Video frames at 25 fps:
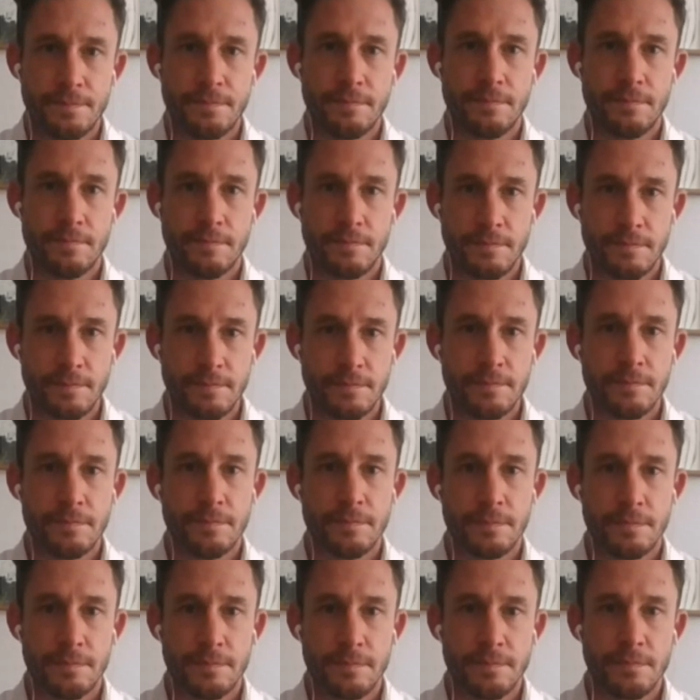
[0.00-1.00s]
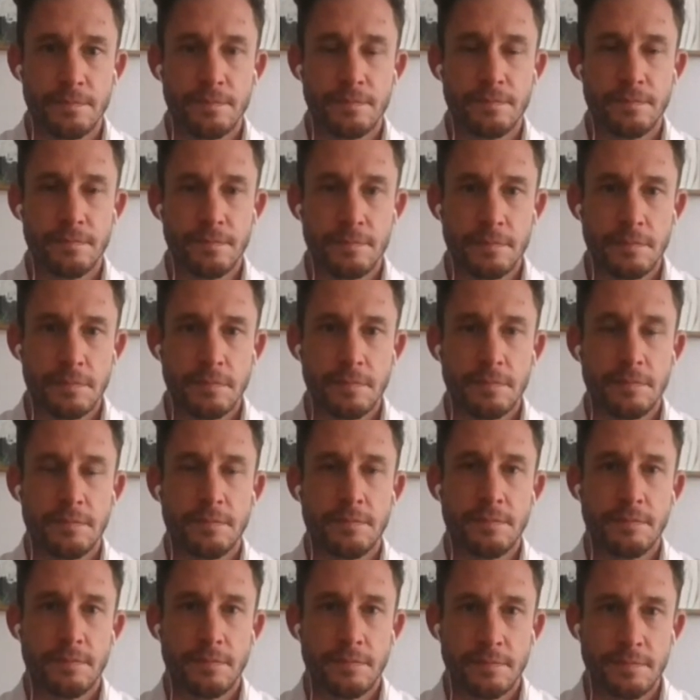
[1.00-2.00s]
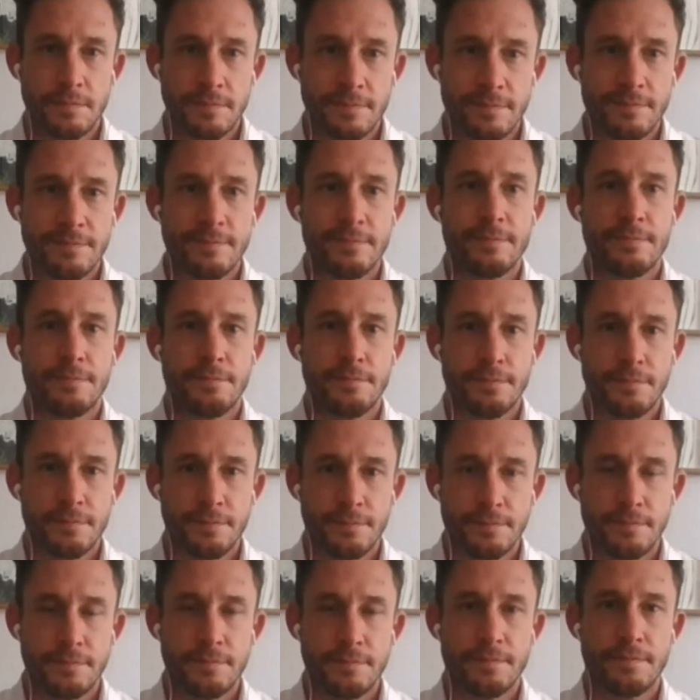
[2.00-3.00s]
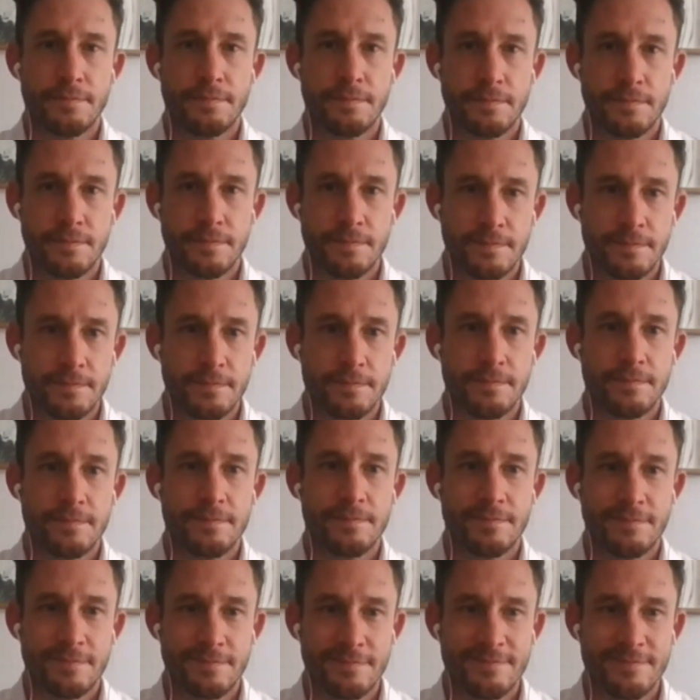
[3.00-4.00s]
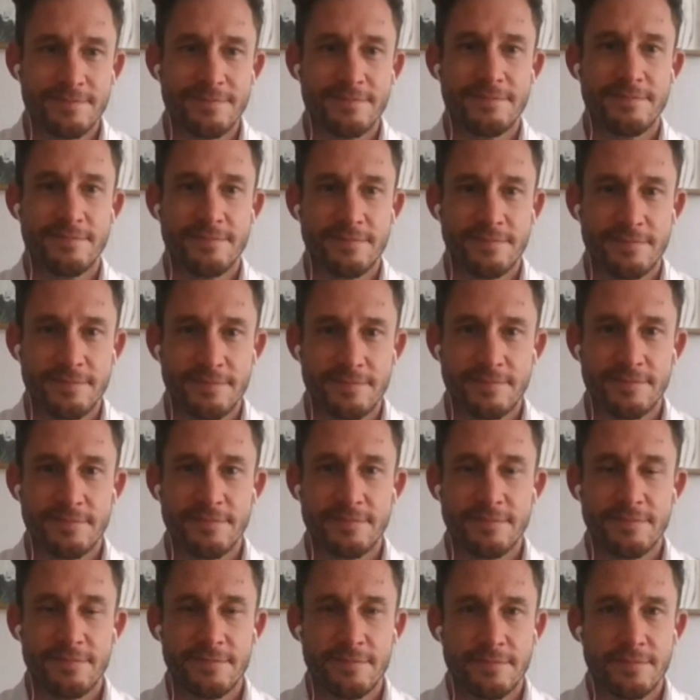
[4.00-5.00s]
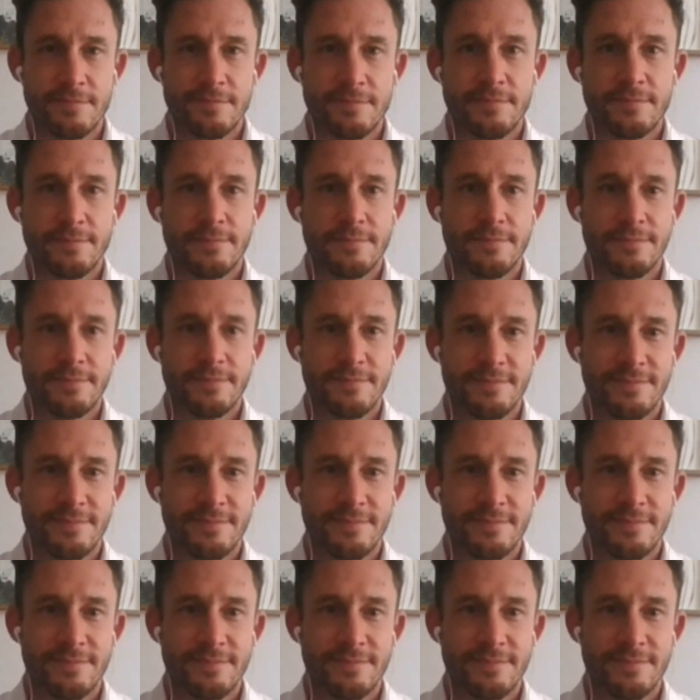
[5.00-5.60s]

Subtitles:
[no speech]